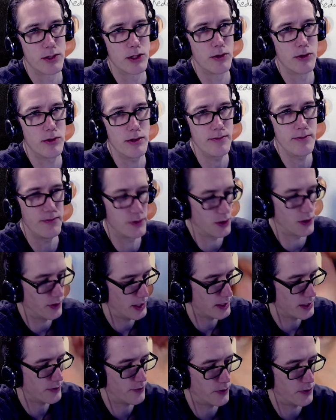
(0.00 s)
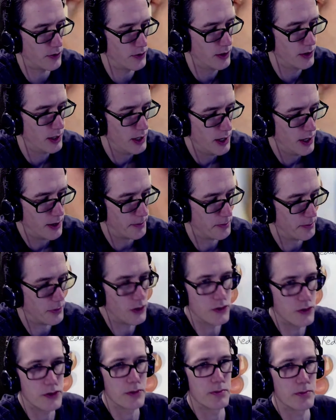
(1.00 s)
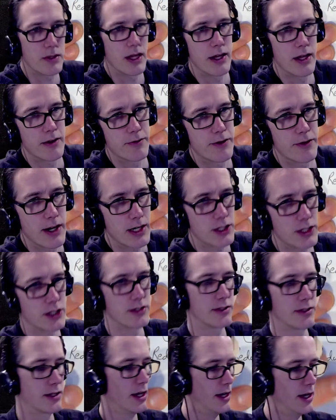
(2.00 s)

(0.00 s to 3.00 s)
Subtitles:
Cool? So that's for multiplying fractions.